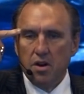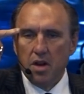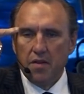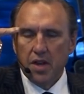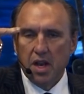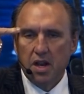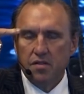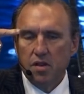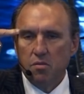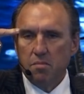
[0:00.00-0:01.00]
And the guy
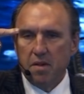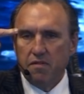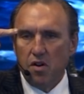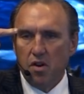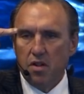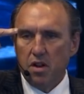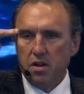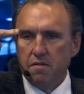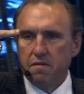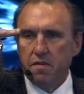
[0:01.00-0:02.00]
said, Well, my father
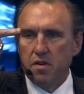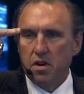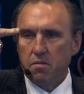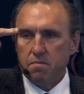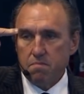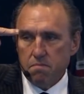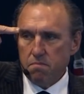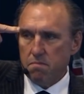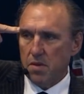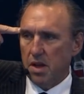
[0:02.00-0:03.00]
lives
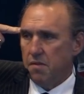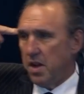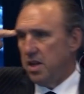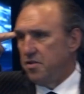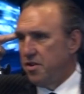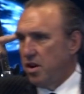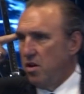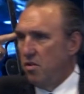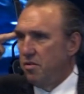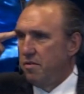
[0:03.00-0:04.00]
if I let you
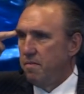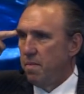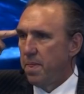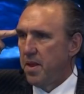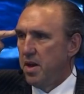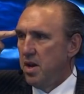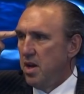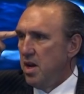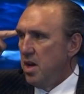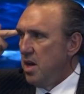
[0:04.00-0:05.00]
go.
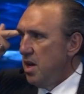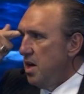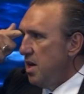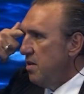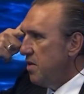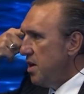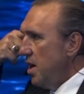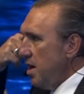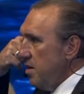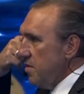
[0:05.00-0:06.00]
He said,
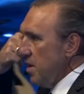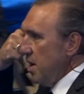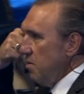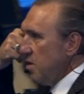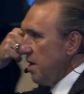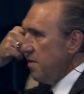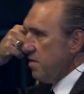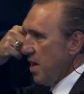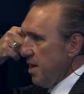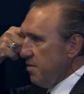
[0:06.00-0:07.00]
Yes, and he will give
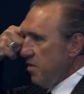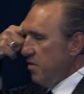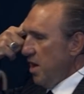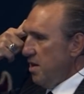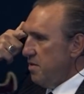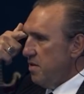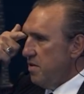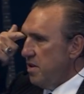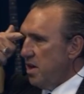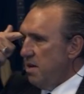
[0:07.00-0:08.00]
his life to
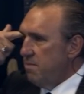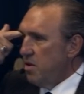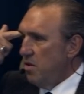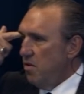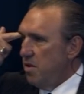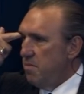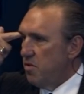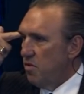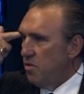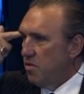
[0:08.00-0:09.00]
Jesus and come to know him
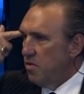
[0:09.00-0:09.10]
as Lord and